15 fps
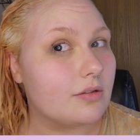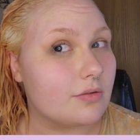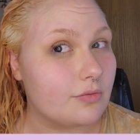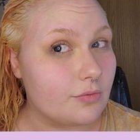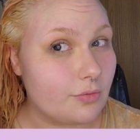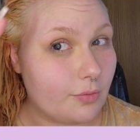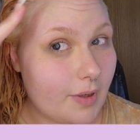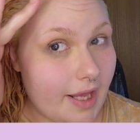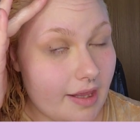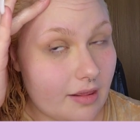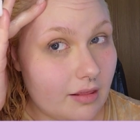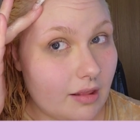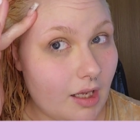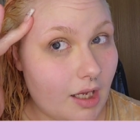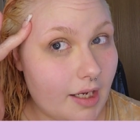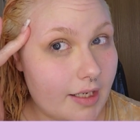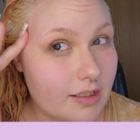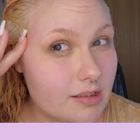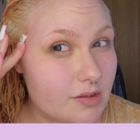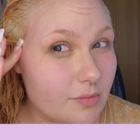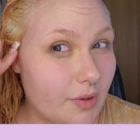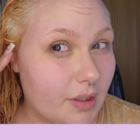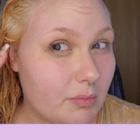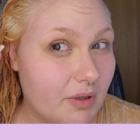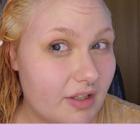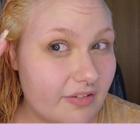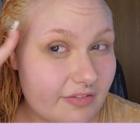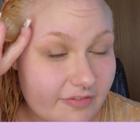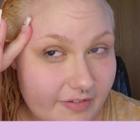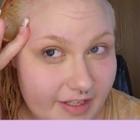Red lines around my
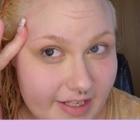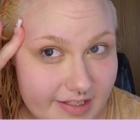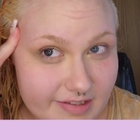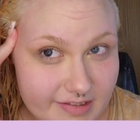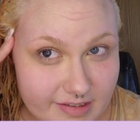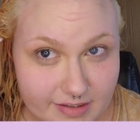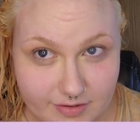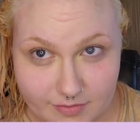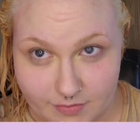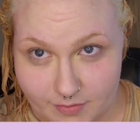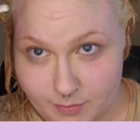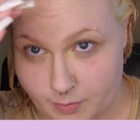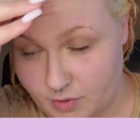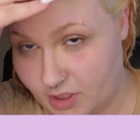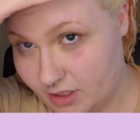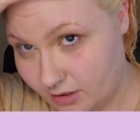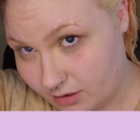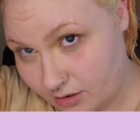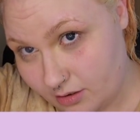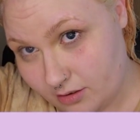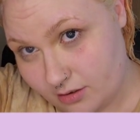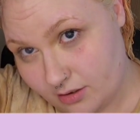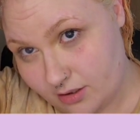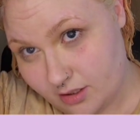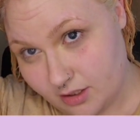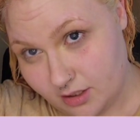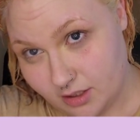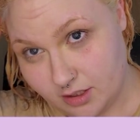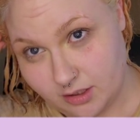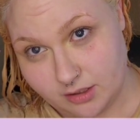face is from the
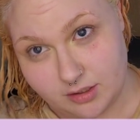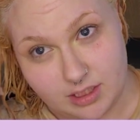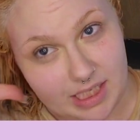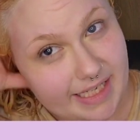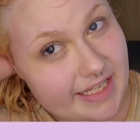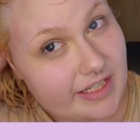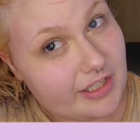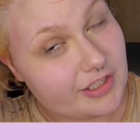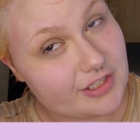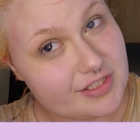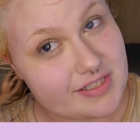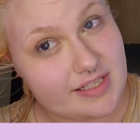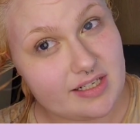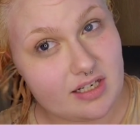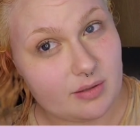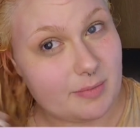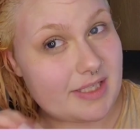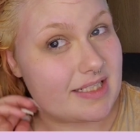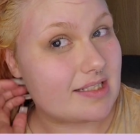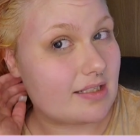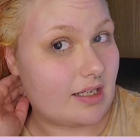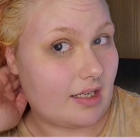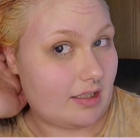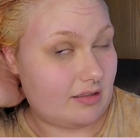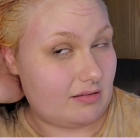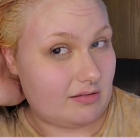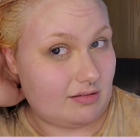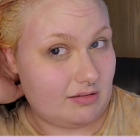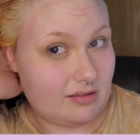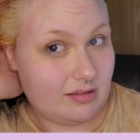lightener sitting on my
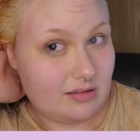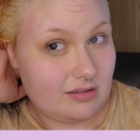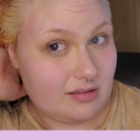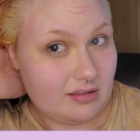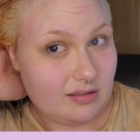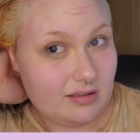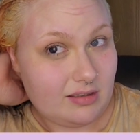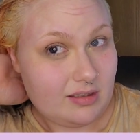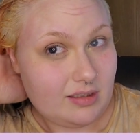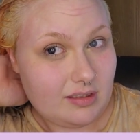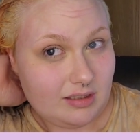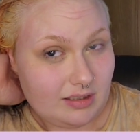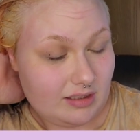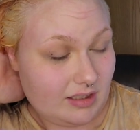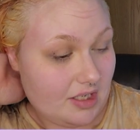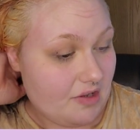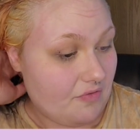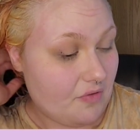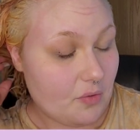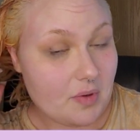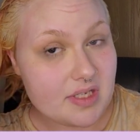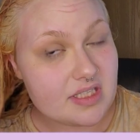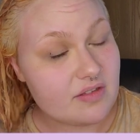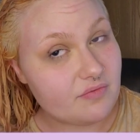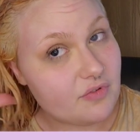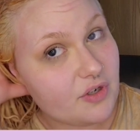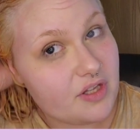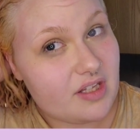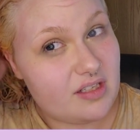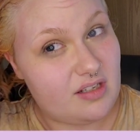skin. If it wasn't
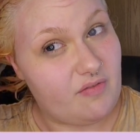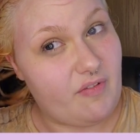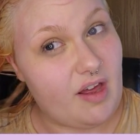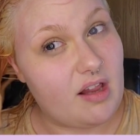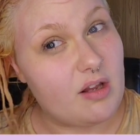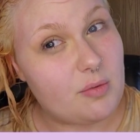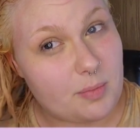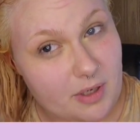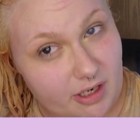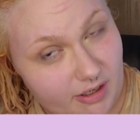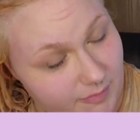for the developer